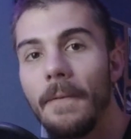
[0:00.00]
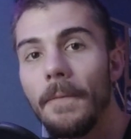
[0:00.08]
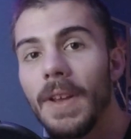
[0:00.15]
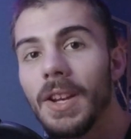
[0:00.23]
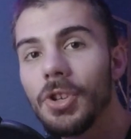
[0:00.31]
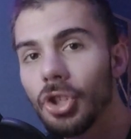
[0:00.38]
a
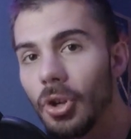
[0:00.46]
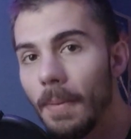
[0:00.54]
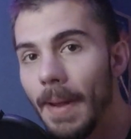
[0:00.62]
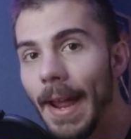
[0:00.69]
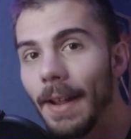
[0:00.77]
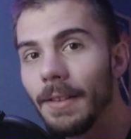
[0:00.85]
Finnish
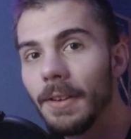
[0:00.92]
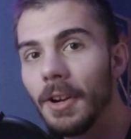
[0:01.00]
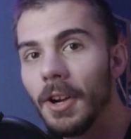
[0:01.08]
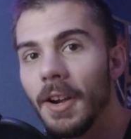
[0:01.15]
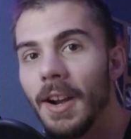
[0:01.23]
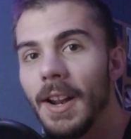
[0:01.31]

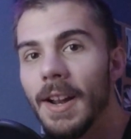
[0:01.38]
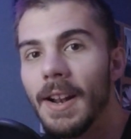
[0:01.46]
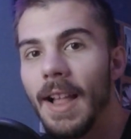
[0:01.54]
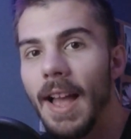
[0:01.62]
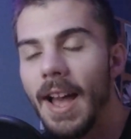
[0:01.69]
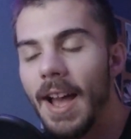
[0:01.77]
commander
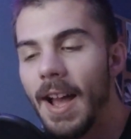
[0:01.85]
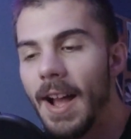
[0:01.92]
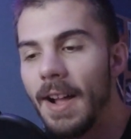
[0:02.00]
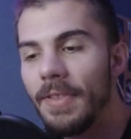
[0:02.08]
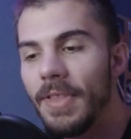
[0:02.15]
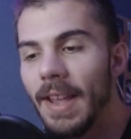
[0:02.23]

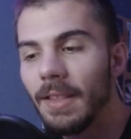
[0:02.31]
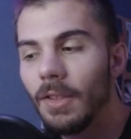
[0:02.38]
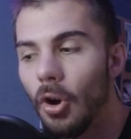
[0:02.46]
that